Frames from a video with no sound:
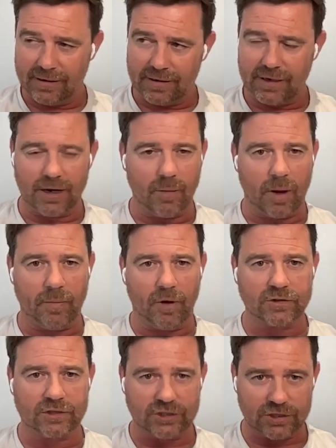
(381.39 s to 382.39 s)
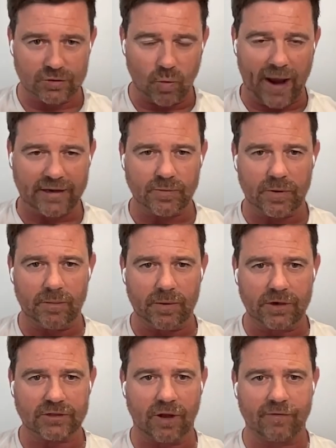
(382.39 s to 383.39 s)
you know, my boss has just whacked me
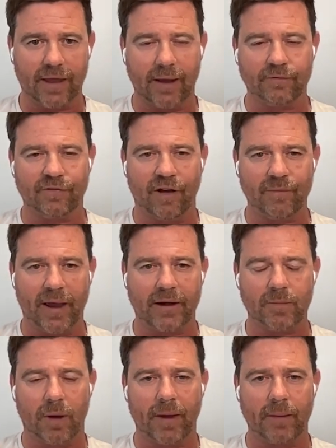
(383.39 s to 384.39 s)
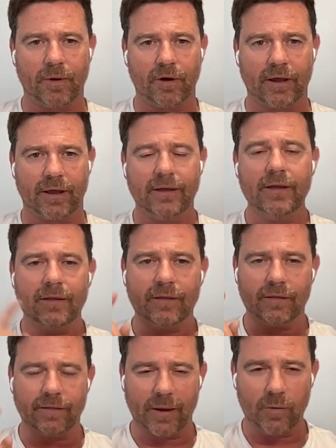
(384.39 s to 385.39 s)
because I've kept five pound in my back pocket.
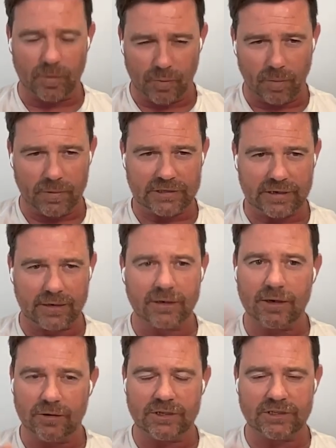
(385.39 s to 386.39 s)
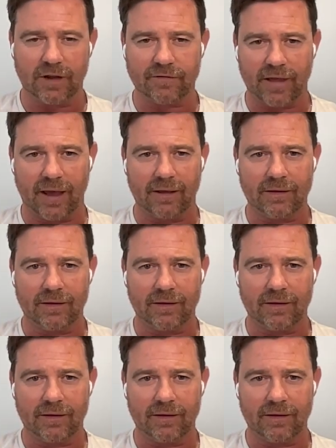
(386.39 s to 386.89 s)
They would have probably said, you deserve that.